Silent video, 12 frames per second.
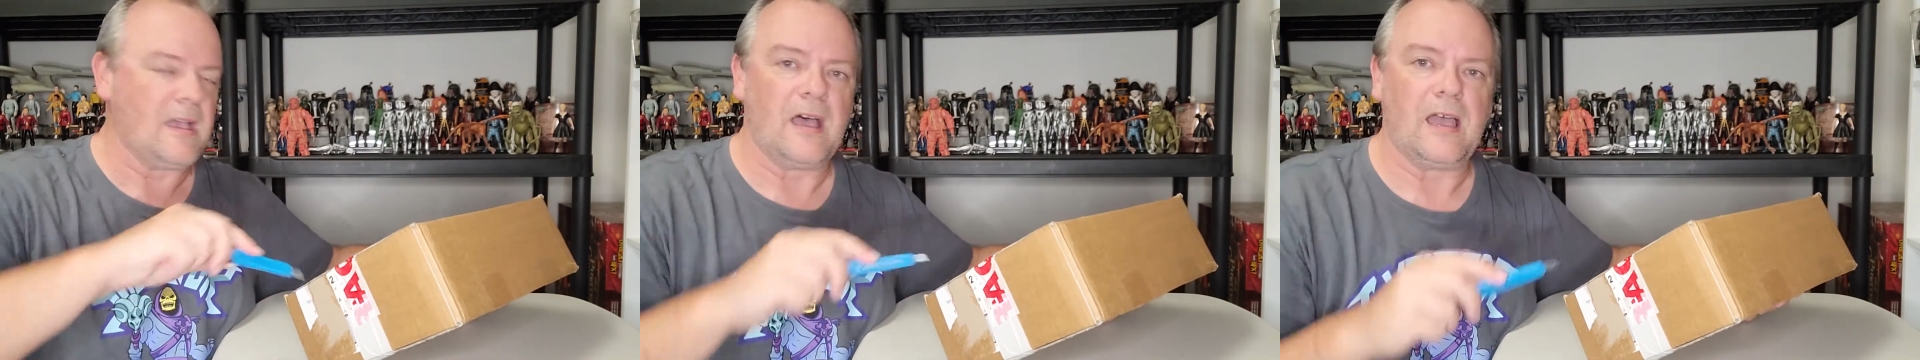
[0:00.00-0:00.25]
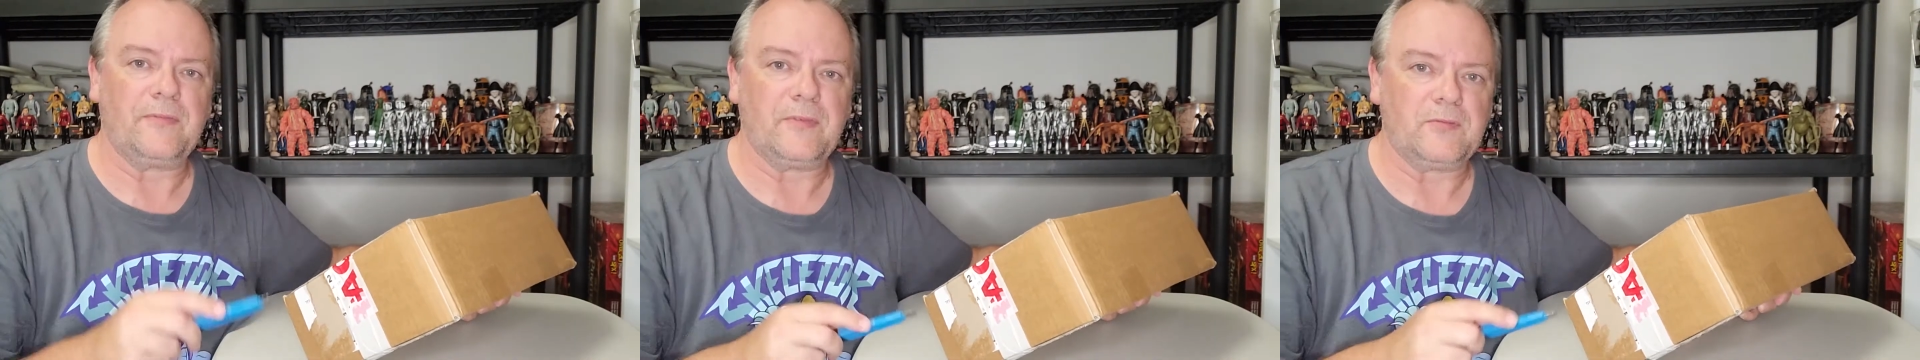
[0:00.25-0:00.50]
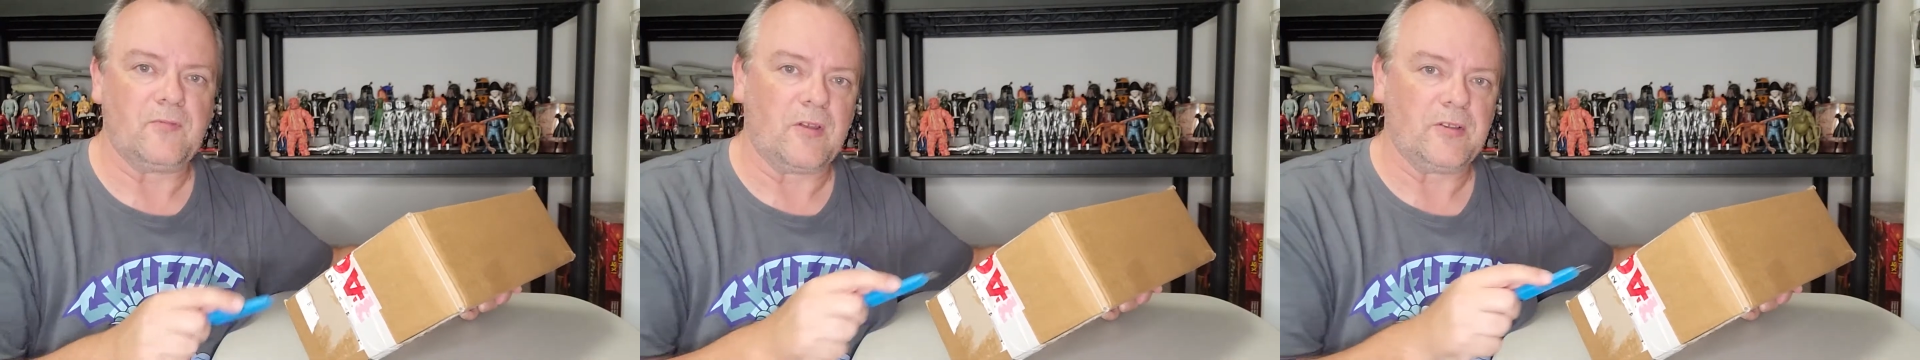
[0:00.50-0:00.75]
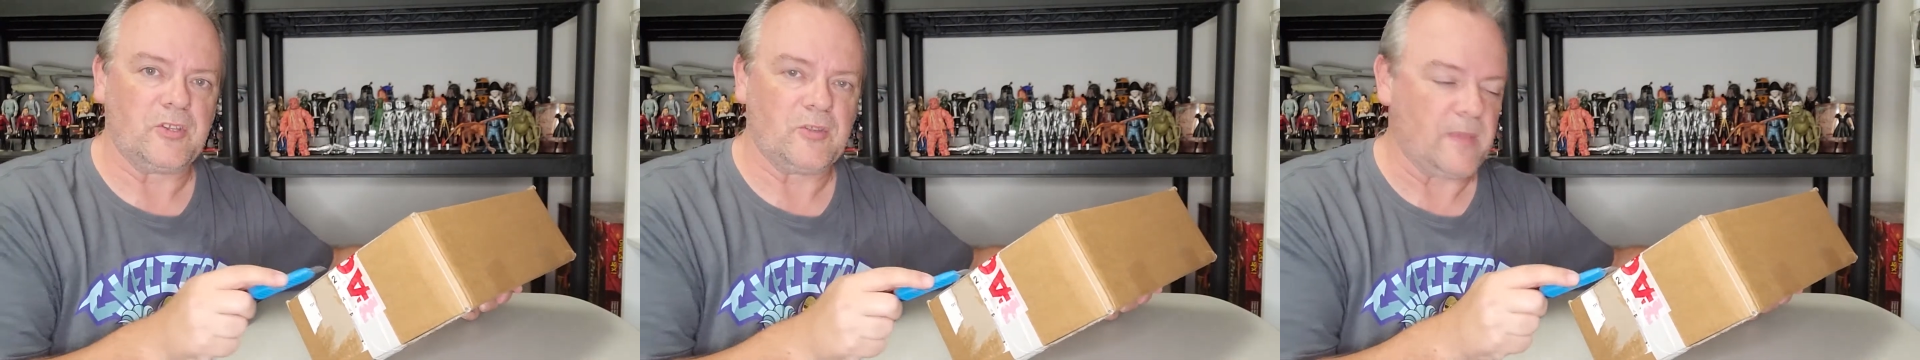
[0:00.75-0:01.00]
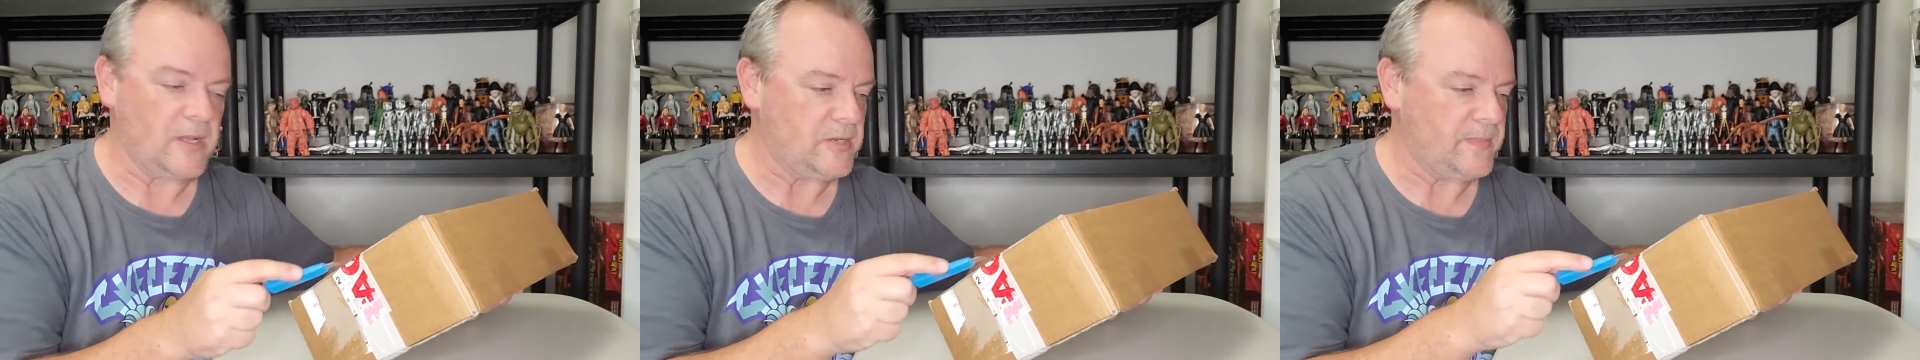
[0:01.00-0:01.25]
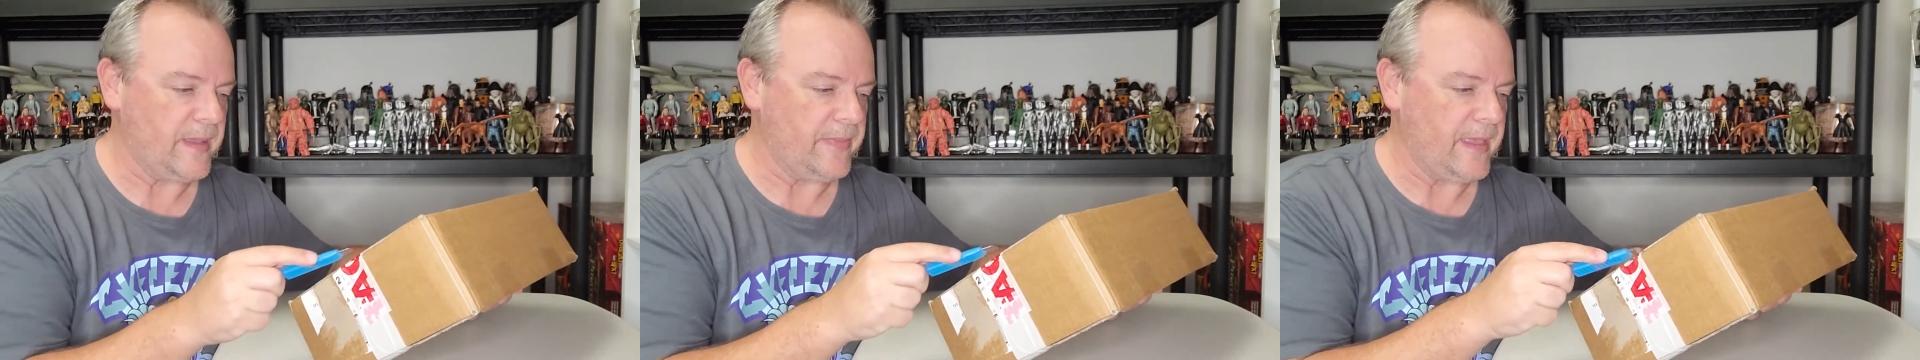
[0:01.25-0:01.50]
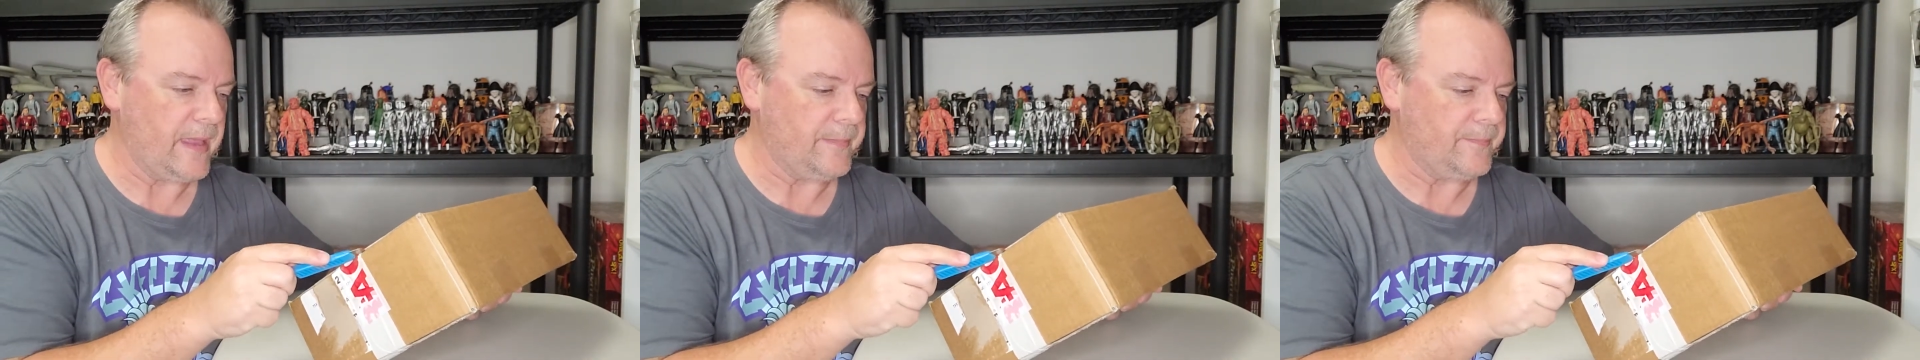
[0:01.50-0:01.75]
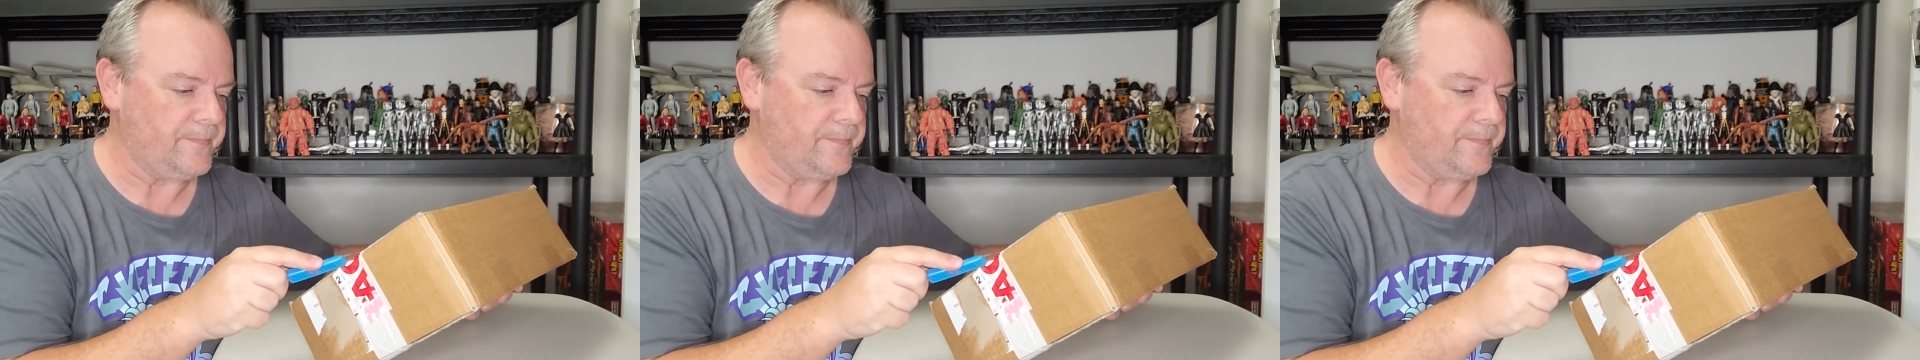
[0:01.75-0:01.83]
have to worry too much about that.